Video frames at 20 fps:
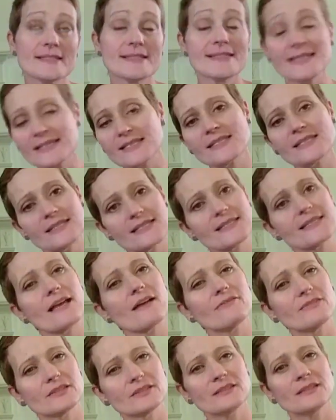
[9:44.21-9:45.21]

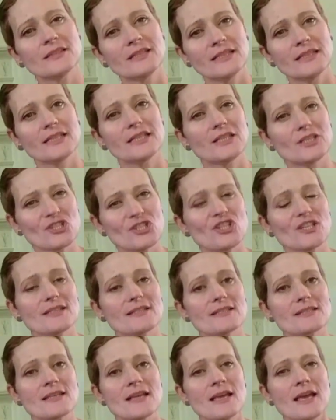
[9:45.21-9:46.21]
67
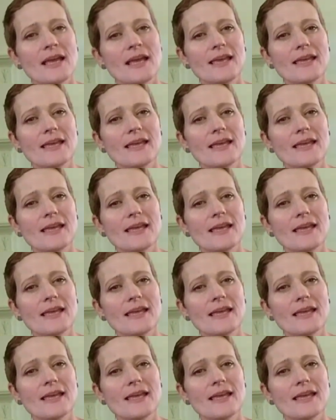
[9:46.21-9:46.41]
inches.